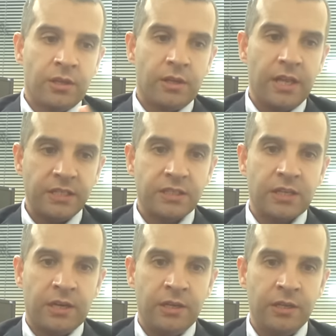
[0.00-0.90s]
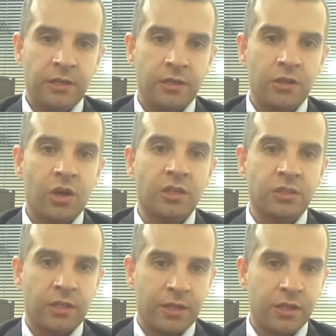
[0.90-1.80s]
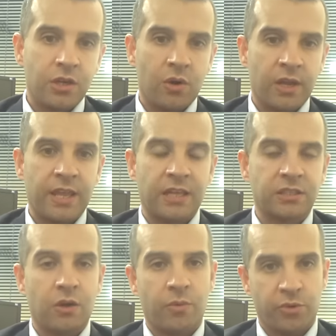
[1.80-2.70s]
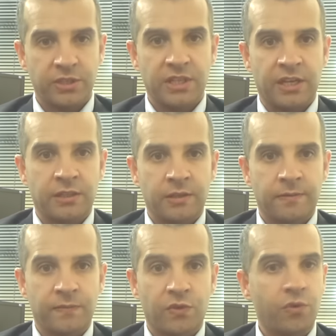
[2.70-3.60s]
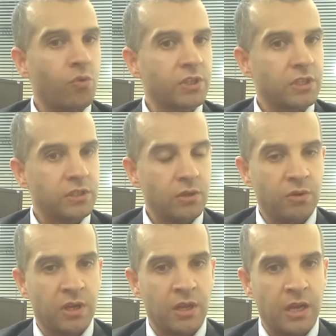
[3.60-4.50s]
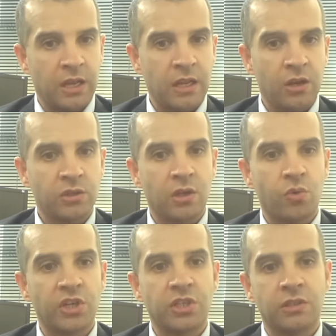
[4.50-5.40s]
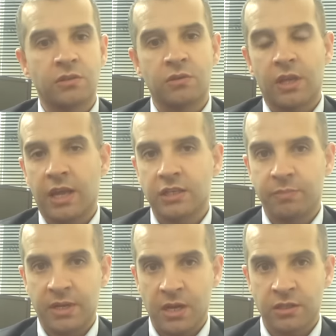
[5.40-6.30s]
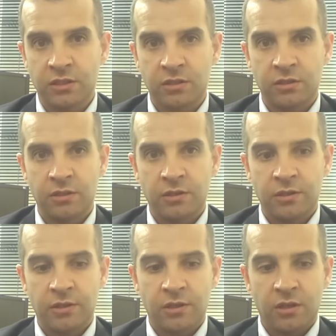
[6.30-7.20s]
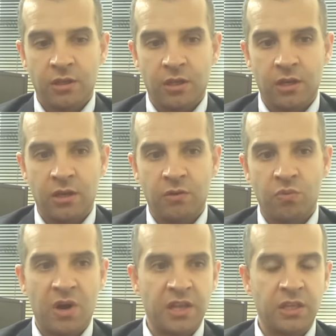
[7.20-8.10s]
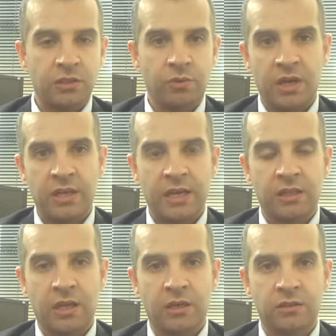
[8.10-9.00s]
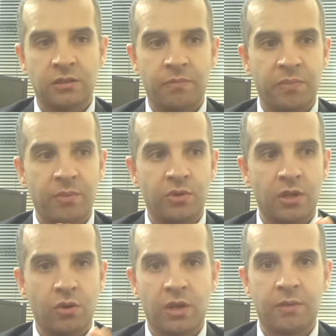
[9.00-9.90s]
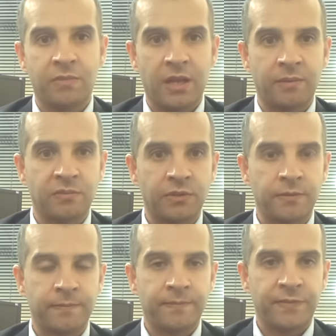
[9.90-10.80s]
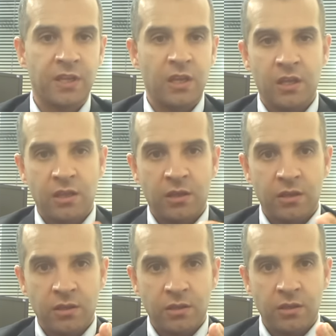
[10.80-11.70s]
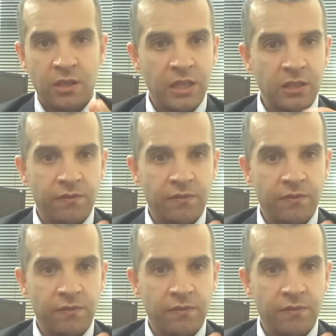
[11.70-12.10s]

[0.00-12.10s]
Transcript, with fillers: let's uh, not go against our president for what he's doing and a lot of questions it has been asked. You know, why this, why that, and some people they call him names. Get